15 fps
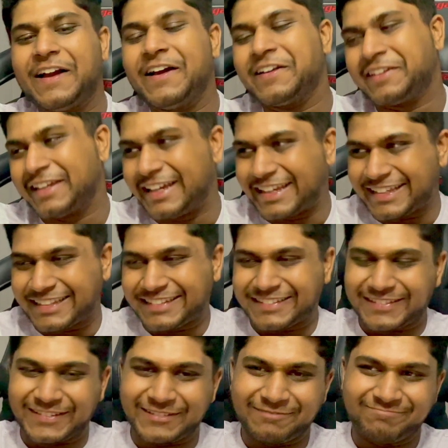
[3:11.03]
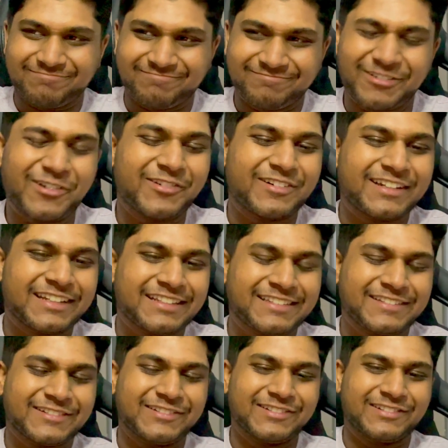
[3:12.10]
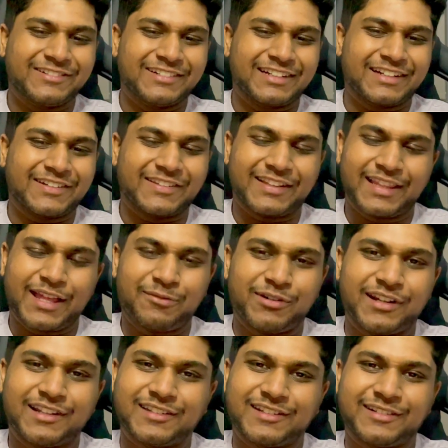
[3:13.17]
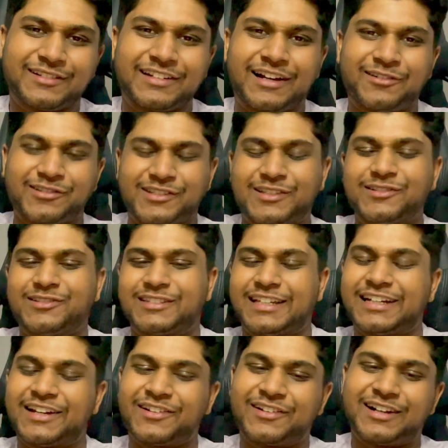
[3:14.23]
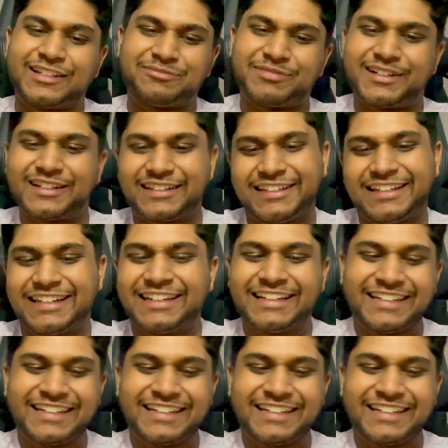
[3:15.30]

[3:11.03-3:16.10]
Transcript: Okay, so well, it's still good that they won, so I would still say congrats, but yeah.